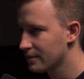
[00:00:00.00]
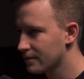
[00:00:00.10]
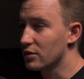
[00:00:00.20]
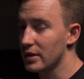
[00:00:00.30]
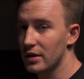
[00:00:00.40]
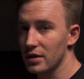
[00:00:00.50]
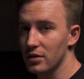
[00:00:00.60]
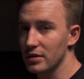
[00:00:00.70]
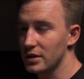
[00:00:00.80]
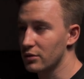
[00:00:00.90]
So now our
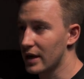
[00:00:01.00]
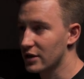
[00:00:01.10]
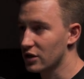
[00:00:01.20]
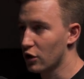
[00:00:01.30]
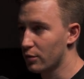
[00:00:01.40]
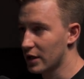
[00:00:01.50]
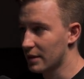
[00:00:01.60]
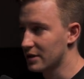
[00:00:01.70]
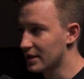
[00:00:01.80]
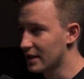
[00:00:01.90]
goal is to actually open
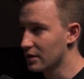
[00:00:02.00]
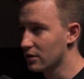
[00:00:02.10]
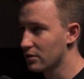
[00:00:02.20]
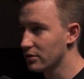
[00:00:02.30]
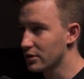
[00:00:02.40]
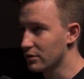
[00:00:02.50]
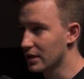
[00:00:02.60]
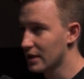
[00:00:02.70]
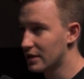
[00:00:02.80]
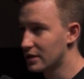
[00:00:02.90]
up that A logo so the
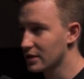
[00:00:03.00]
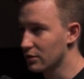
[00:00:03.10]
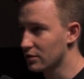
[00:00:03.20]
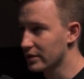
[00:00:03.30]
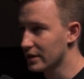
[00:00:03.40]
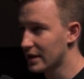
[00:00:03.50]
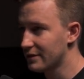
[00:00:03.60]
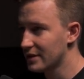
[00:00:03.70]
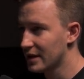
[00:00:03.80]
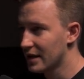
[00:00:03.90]
letters go to the
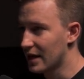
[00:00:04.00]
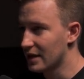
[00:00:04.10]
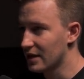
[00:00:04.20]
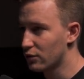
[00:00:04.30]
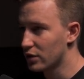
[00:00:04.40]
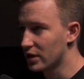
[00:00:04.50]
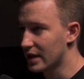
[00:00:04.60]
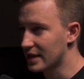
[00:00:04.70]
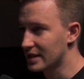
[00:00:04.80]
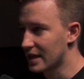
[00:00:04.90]
left and then we're gonna
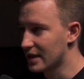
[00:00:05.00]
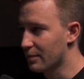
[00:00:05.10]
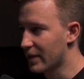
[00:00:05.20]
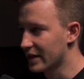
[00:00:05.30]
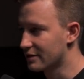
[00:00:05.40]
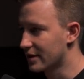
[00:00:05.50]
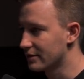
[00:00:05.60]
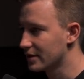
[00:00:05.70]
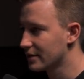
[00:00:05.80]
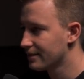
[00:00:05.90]
extend the
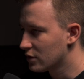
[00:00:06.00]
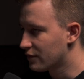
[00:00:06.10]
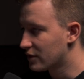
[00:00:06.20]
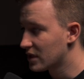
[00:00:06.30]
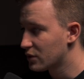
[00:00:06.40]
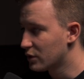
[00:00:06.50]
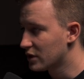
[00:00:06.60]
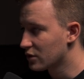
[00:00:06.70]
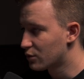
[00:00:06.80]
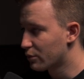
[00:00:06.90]
background. So for this we need
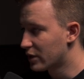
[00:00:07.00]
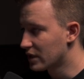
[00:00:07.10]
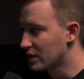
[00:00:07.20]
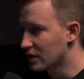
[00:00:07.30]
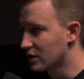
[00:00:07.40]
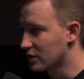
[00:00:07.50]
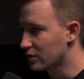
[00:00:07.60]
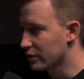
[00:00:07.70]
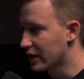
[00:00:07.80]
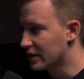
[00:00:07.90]
some properties in these
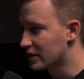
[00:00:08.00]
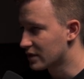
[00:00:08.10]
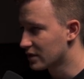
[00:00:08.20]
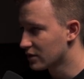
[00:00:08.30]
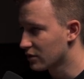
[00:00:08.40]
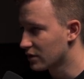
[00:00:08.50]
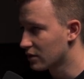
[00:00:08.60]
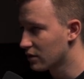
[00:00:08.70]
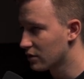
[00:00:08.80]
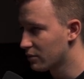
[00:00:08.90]
two layers. So in
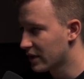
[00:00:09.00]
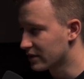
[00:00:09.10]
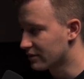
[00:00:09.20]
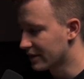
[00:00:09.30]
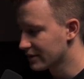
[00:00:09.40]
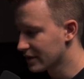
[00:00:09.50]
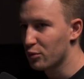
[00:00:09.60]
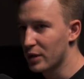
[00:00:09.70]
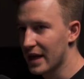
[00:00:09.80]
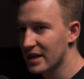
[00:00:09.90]
logo background,
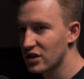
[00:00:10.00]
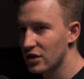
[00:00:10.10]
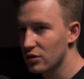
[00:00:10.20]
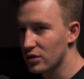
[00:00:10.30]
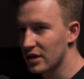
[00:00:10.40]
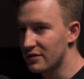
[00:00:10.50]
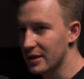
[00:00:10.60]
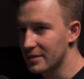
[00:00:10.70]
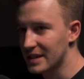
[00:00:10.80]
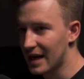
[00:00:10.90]
we actually need to
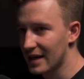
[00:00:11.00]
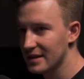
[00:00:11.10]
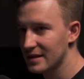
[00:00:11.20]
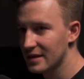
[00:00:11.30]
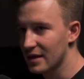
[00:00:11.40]
keyframe size